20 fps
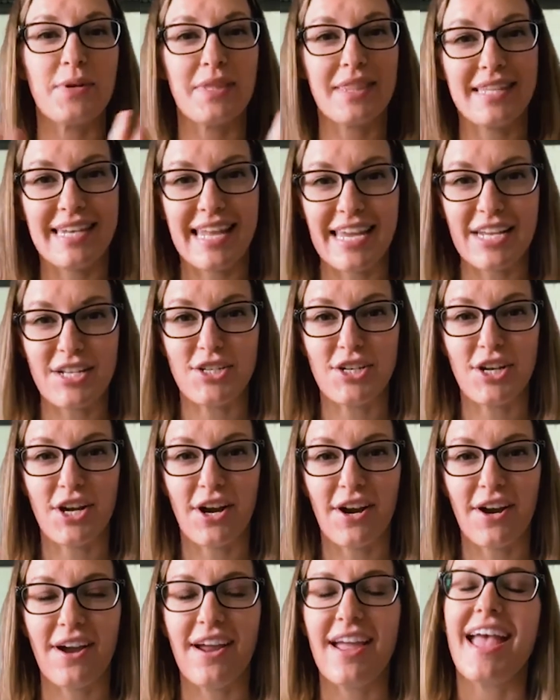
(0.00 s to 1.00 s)

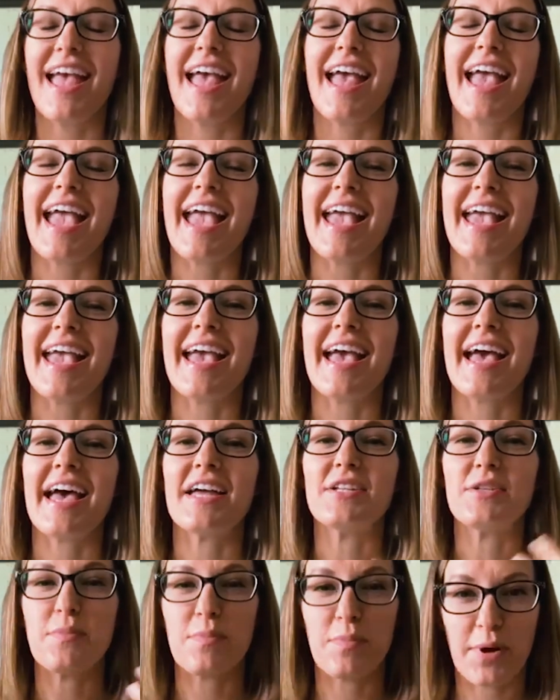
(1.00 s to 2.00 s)
nature
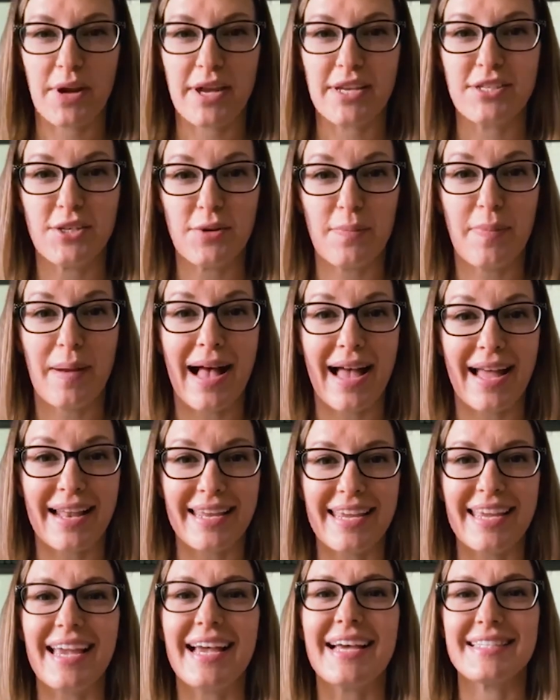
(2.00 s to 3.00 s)
and brings your
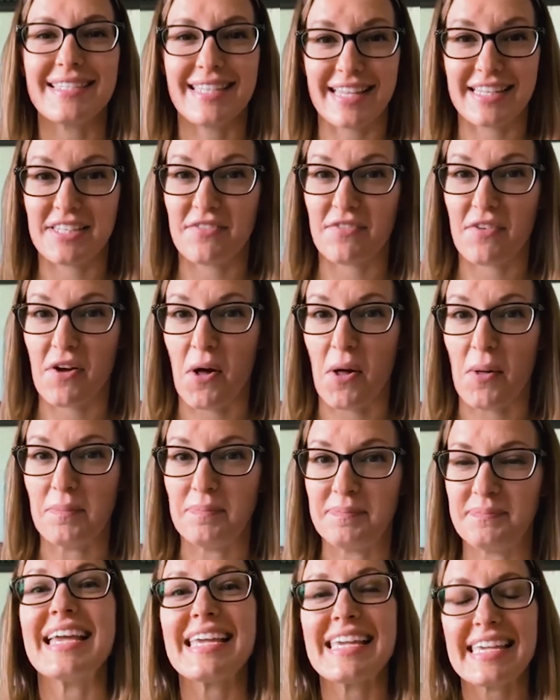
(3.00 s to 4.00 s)
body a sense of
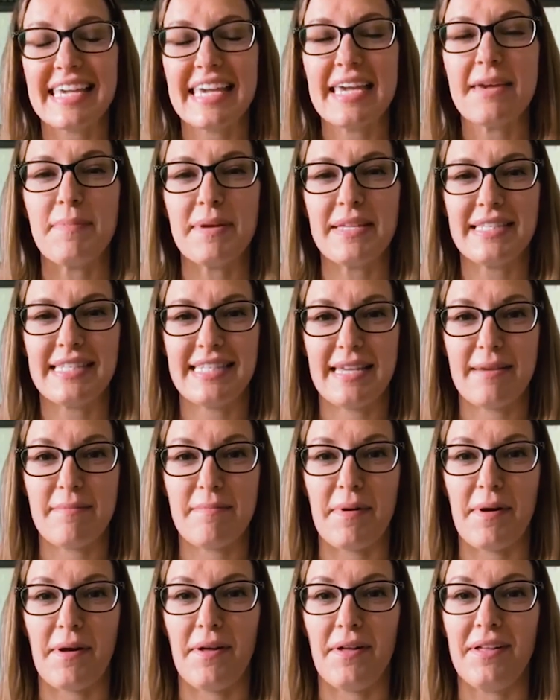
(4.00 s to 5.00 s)
calm. Keep it
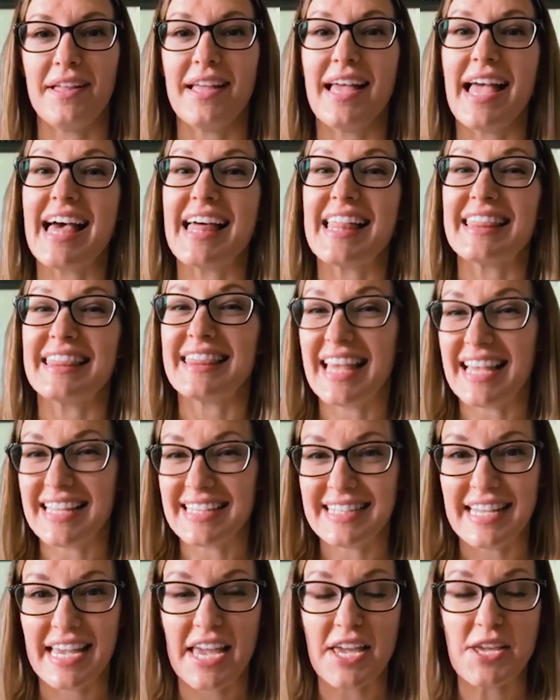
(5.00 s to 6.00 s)
simple.
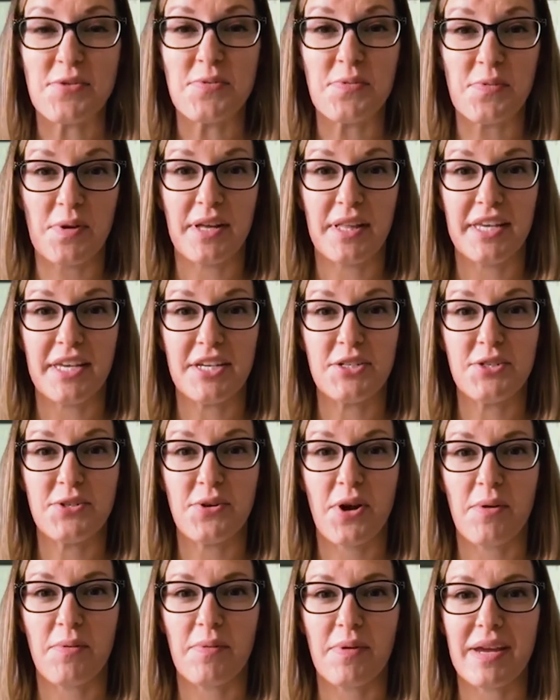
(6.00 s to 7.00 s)
Let's say you really
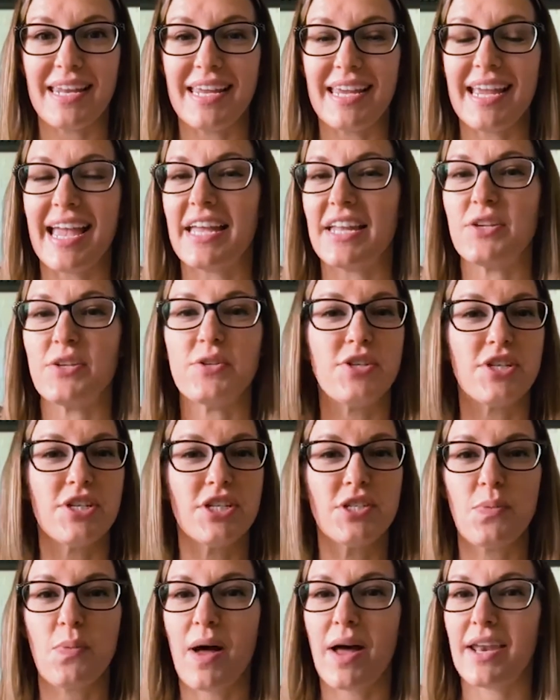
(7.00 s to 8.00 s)
enjoy reading and you
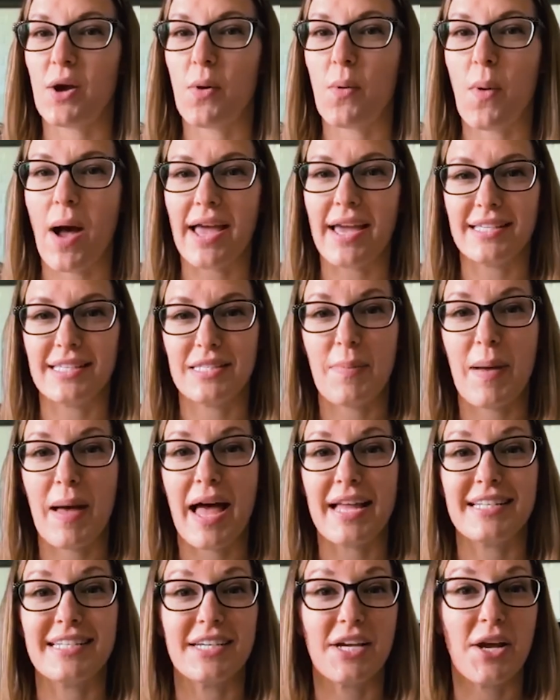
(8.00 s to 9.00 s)
just want a quiet
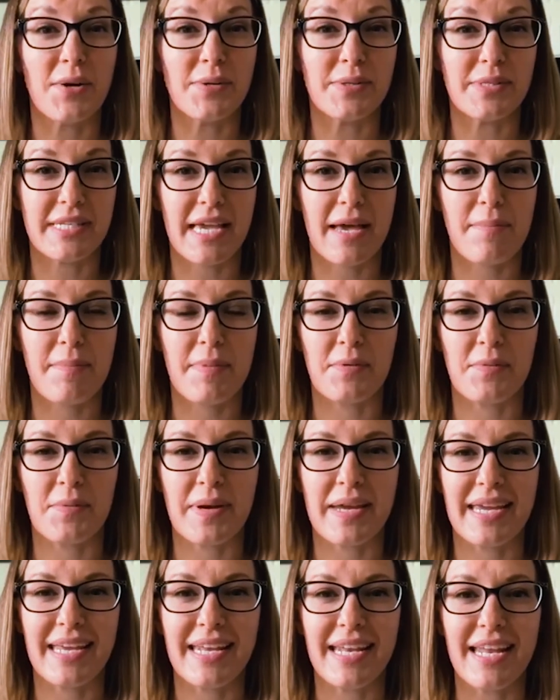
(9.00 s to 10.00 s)
spot to cozy up and
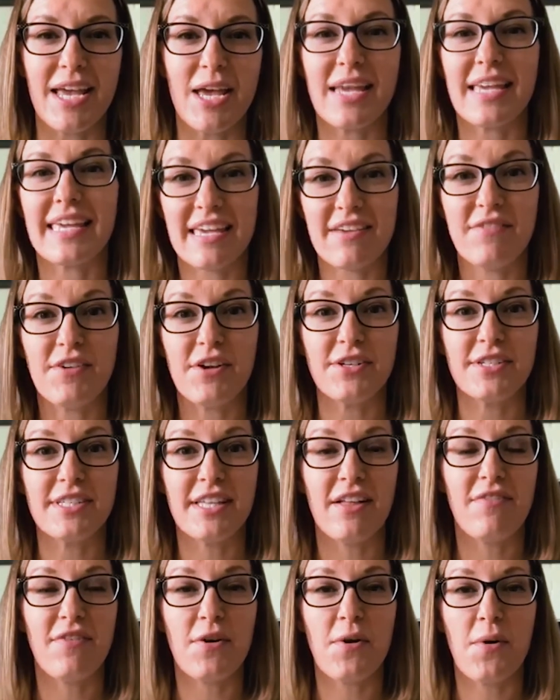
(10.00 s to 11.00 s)
read. Give
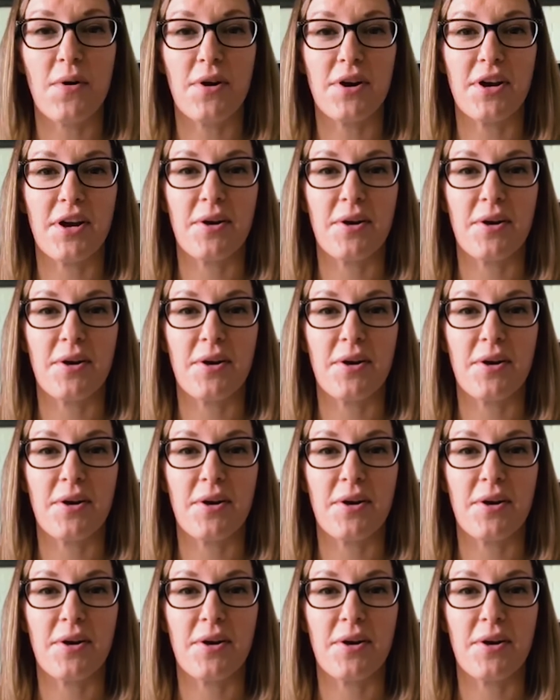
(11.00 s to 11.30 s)
yourself a corner